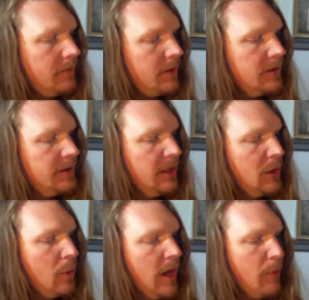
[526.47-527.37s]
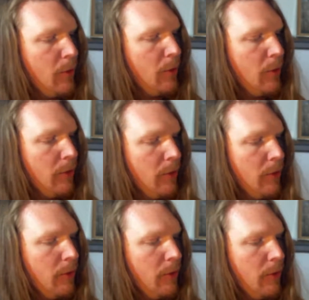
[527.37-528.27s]
Still way more magical
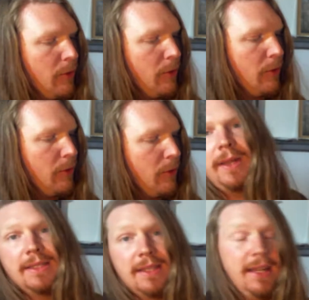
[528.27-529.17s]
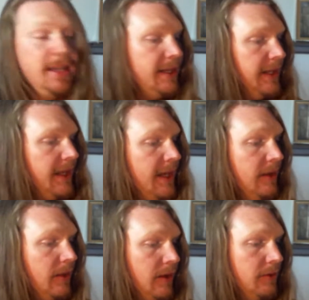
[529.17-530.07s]
than your average corn maze attending kid,
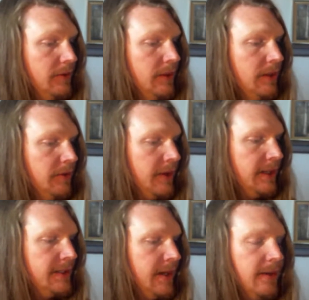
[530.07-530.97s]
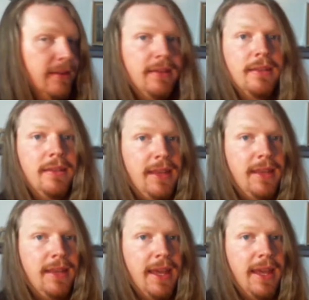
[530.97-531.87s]
though," Reg said.
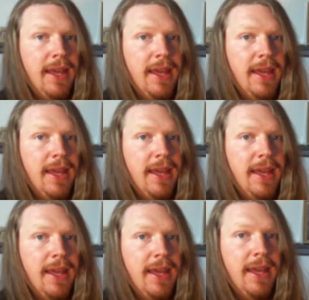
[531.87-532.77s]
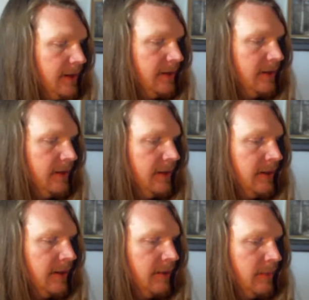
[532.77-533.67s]
"Yeah," Poppy said.
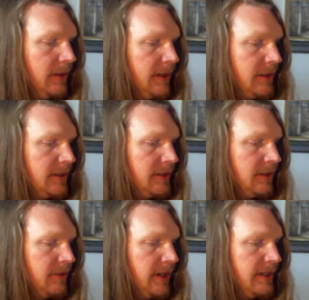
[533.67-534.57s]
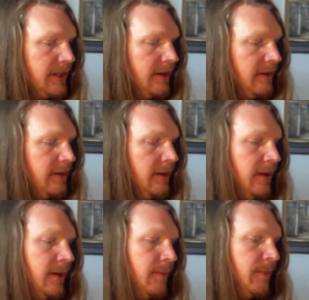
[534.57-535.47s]
"And malicious?" Reg said.
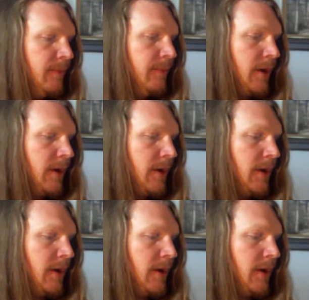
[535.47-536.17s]
Poppy nodded.